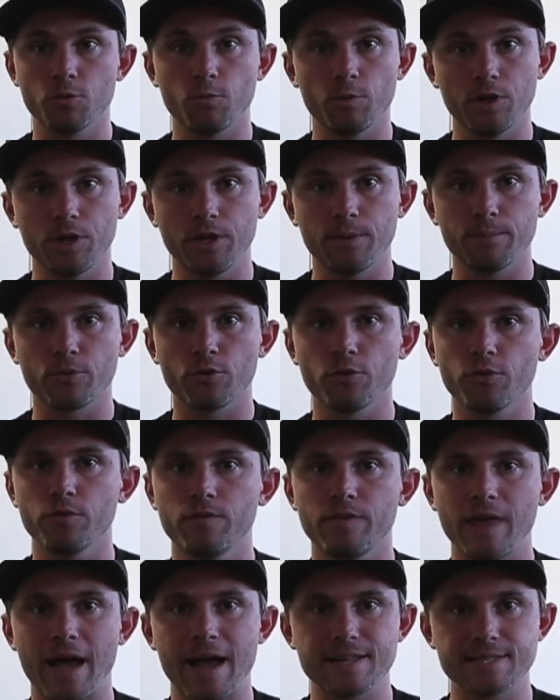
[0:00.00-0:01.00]
really
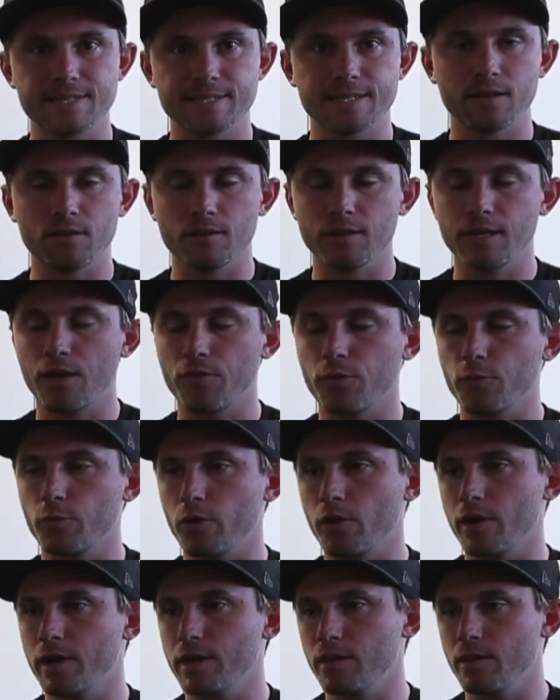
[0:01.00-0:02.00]
improved that, settled down the
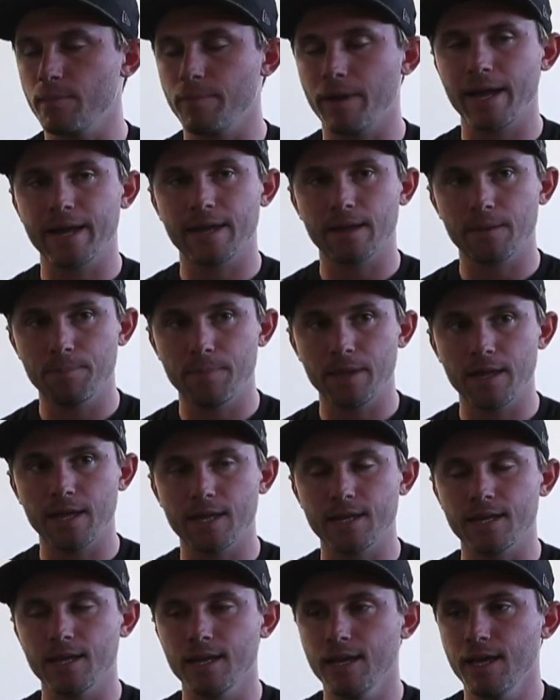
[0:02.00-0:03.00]
rear end of the bike a
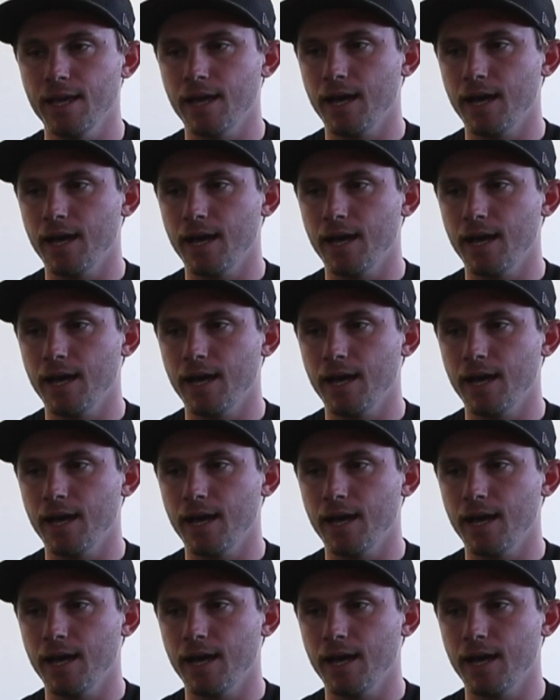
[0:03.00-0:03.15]
bit.